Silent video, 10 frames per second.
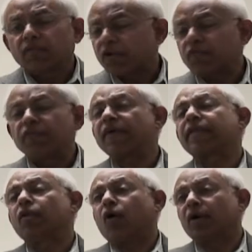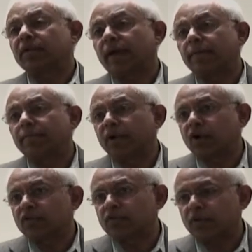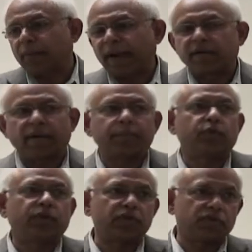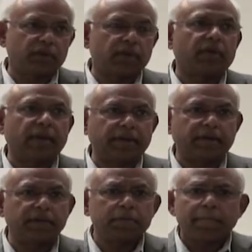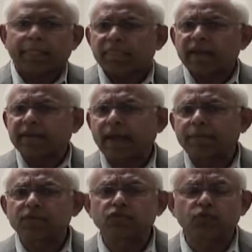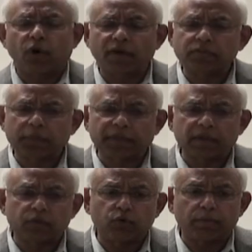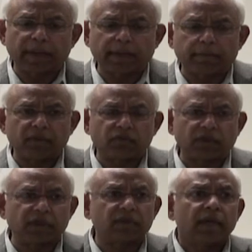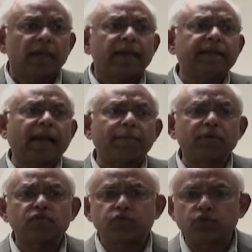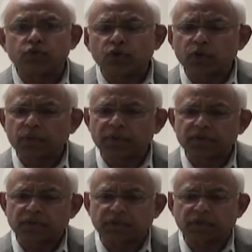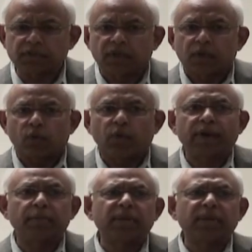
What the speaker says: for a very long time because of the bad reputation created. It happens to hospitals who make mistakes. It happens to universities where